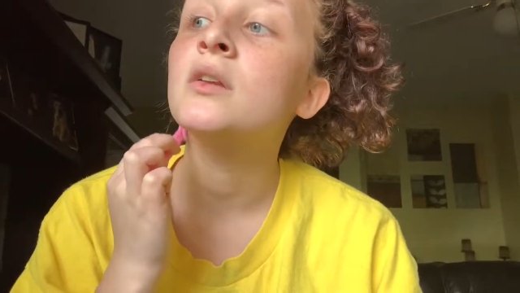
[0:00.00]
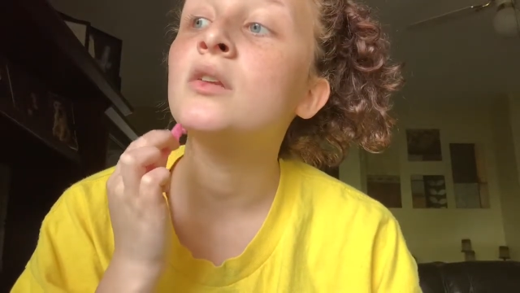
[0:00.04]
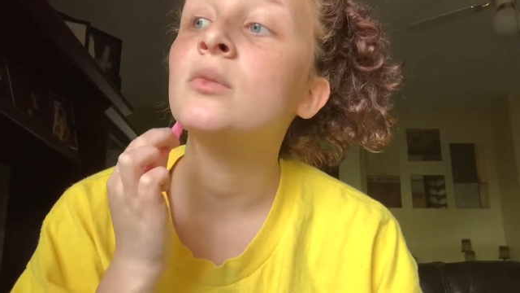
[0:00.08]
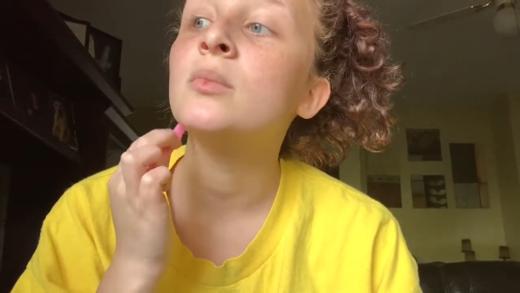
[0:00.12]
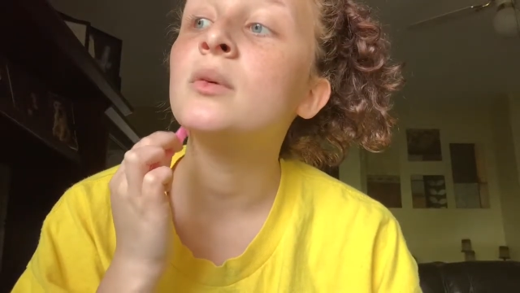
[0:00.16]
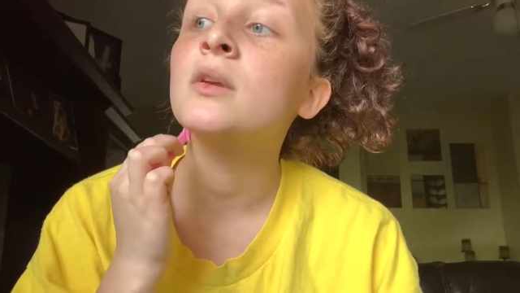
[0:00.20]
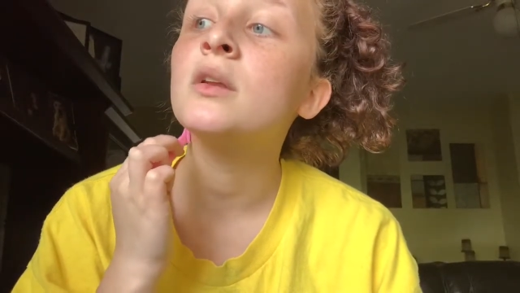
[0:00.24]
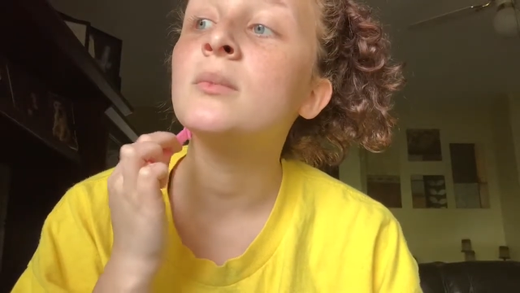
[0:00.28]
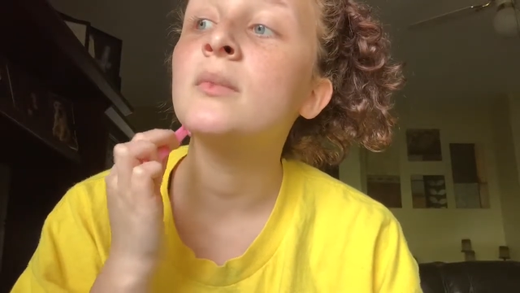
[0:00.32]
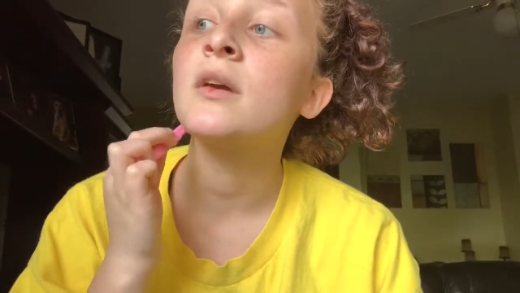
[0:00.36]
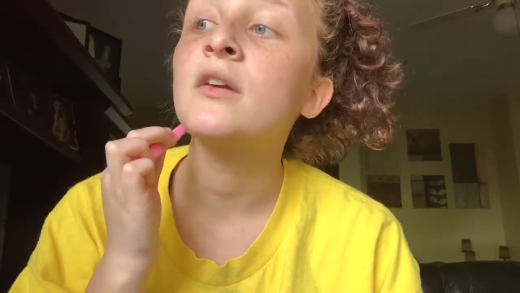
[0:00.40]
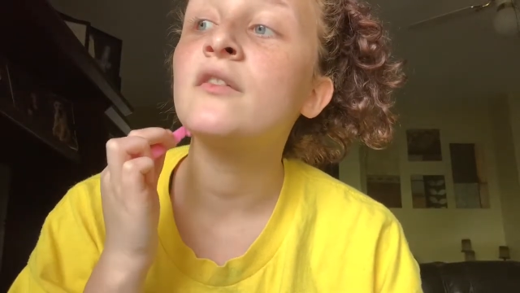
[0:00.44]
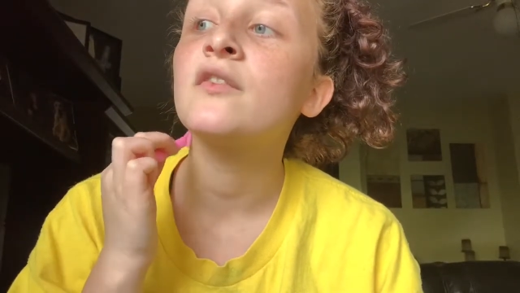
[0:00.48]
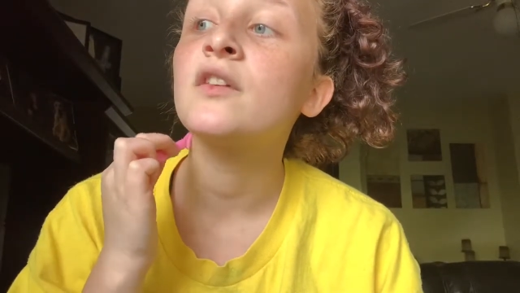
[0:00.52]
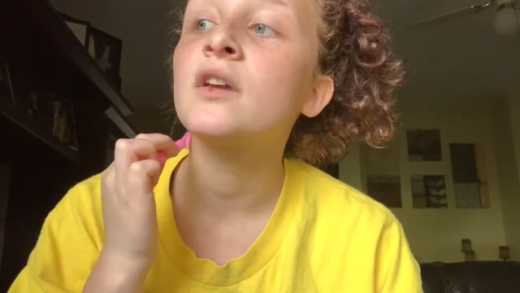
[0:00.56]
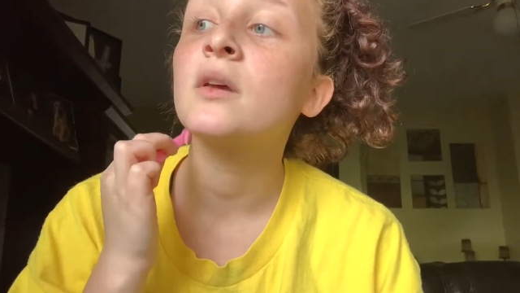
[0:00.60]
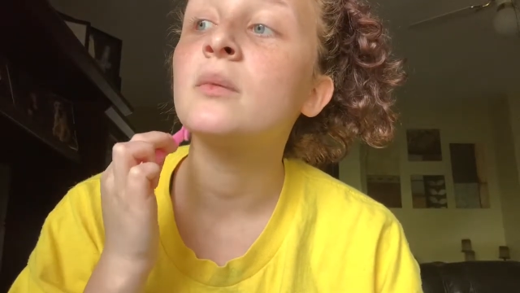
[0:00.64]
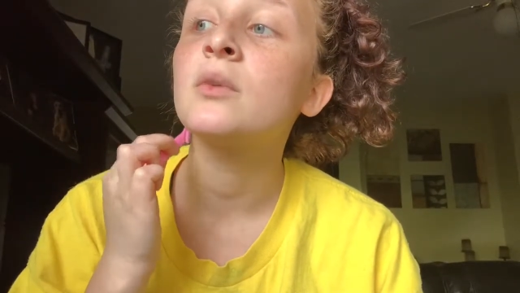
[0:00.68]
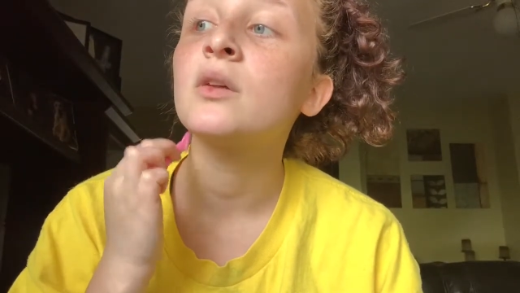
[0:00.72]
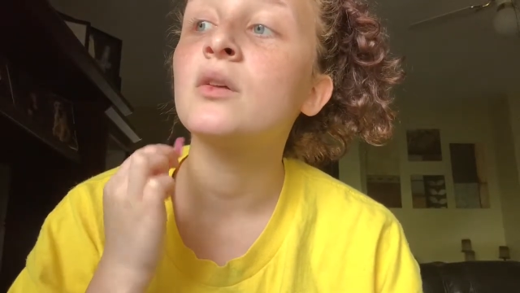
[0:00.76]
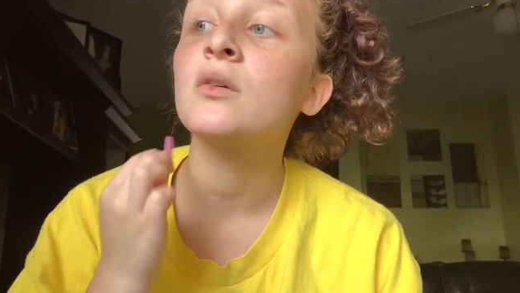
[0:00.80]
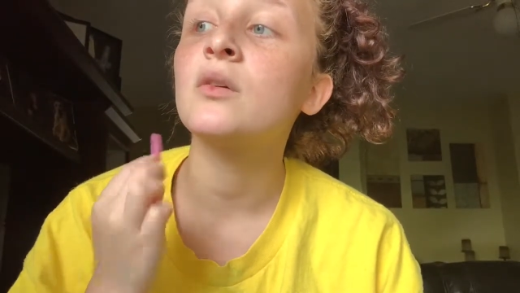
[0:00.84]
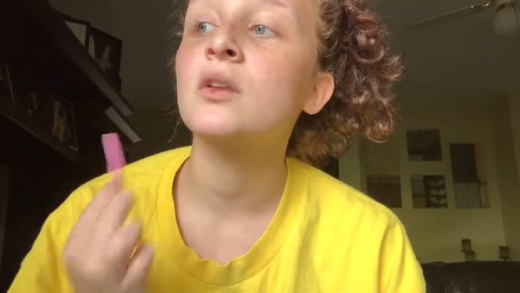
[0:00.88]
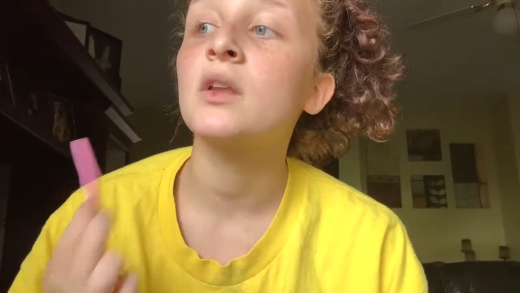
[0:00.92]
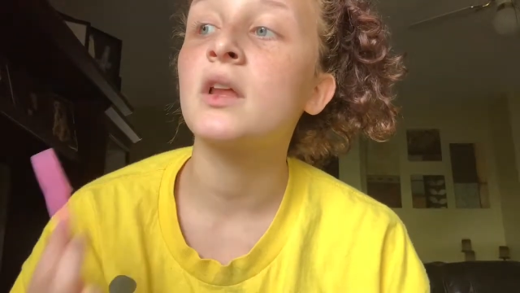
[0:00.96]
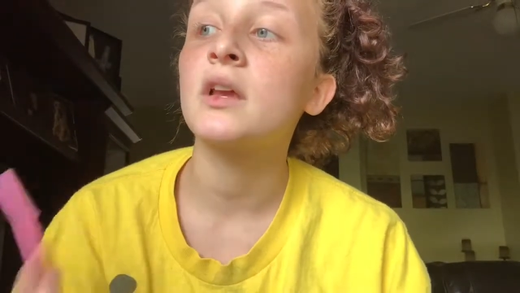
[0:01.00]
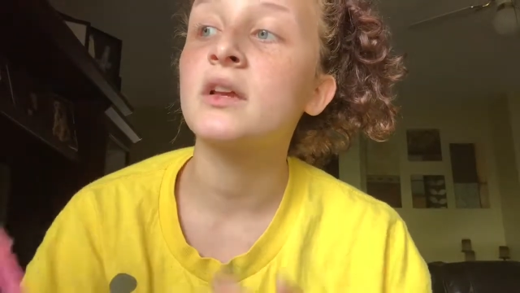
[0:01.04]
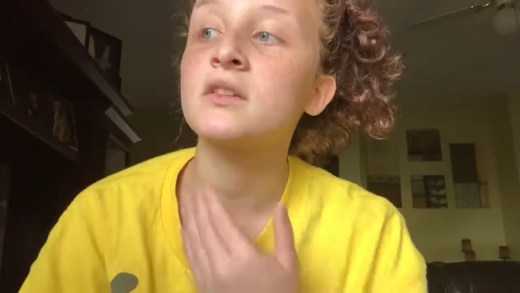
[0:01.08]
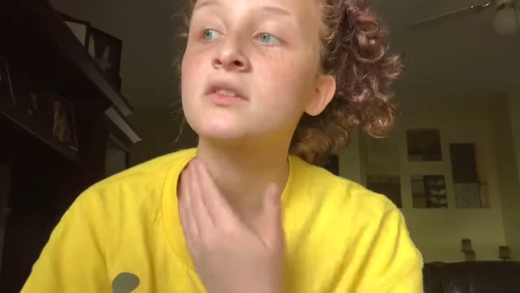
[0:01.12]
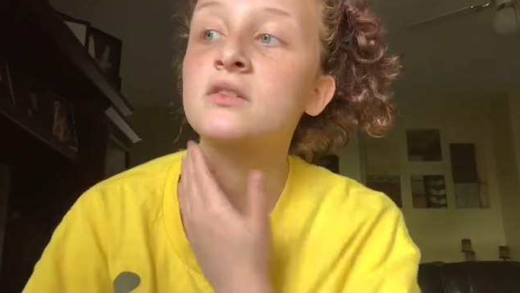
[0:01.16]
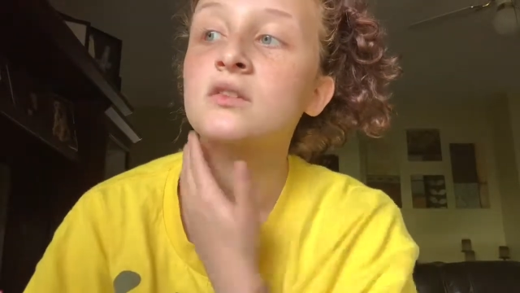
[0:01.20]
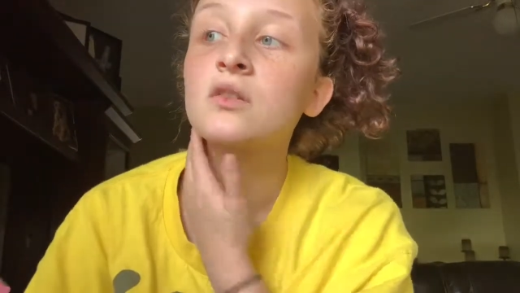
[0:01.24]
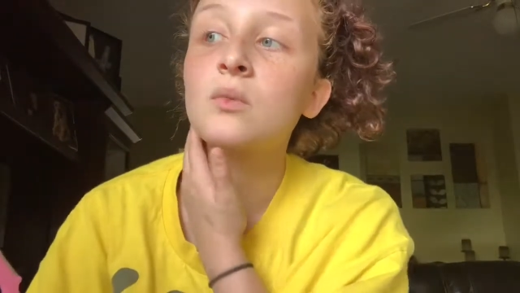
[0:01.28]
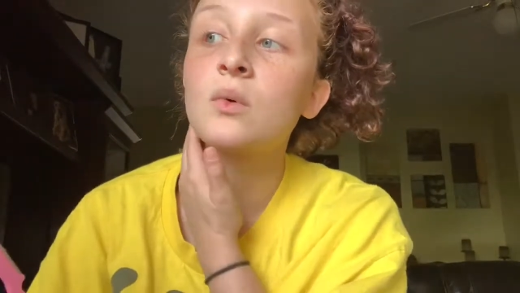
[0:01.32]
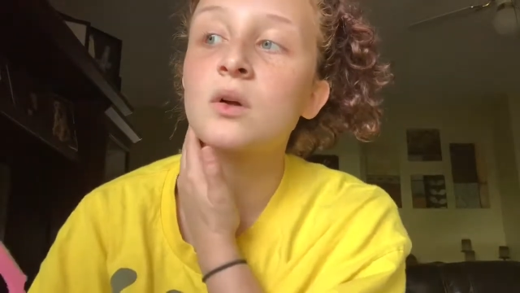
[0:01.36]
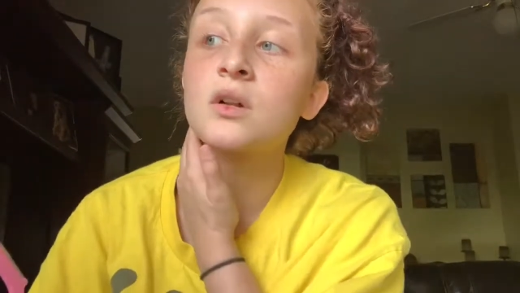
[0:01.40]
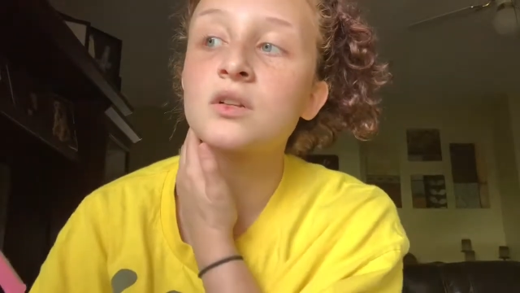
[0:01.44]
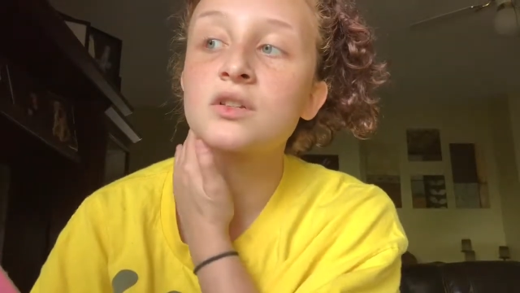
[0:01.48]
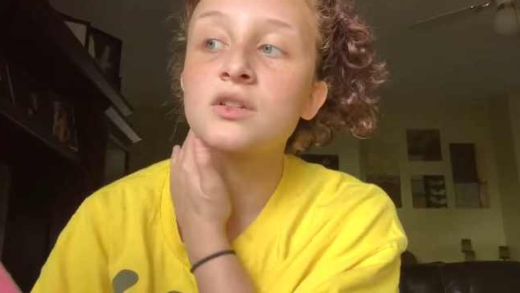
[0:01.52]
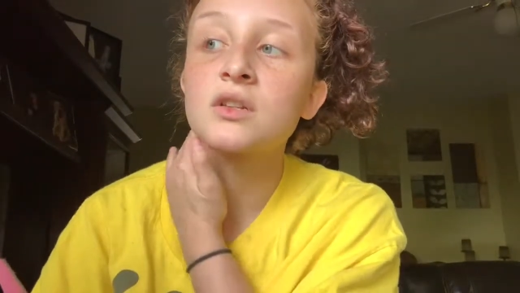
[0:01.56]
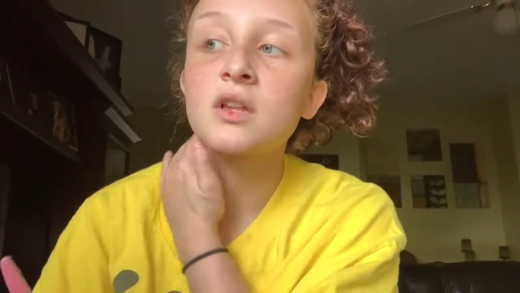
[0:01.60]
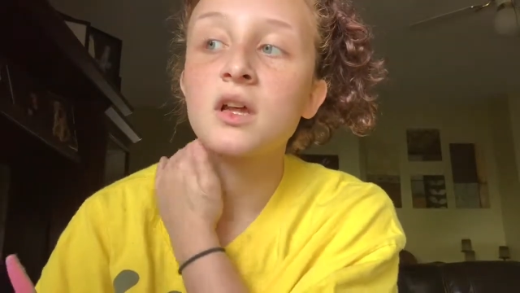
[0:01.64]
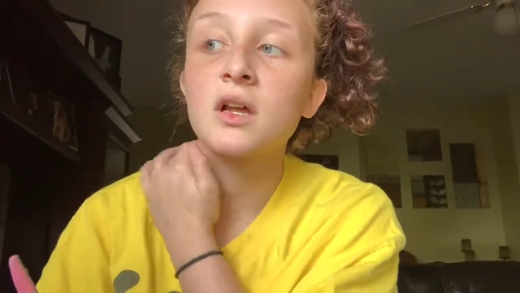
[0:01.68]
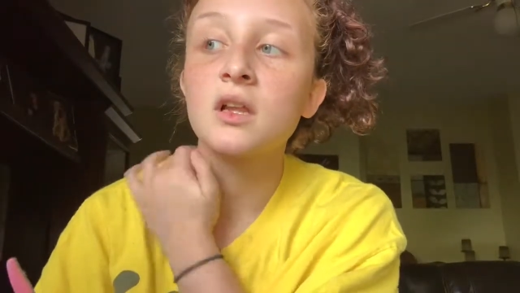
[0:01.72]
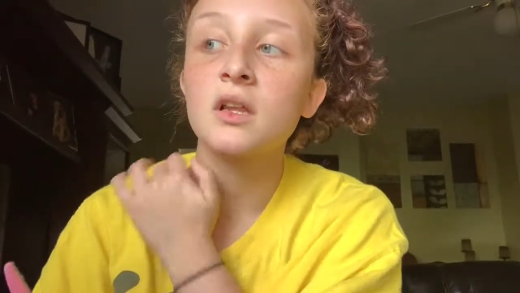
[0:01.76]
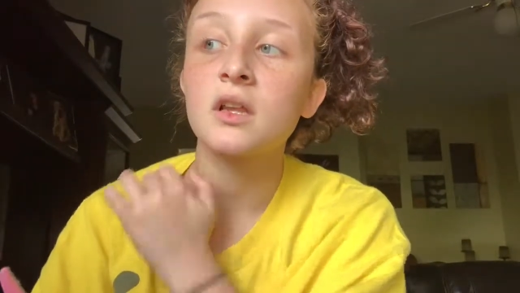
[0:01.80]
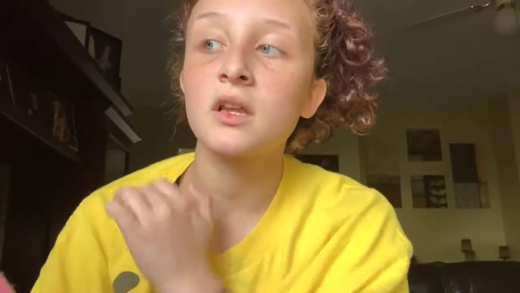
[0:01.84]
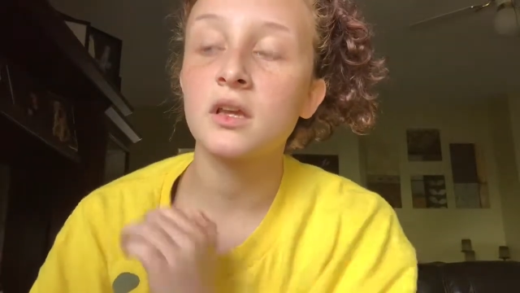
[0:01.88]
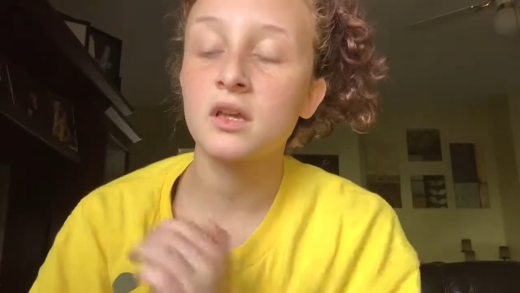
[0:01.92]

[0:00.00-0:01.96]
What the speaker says: in my family likes to watch that.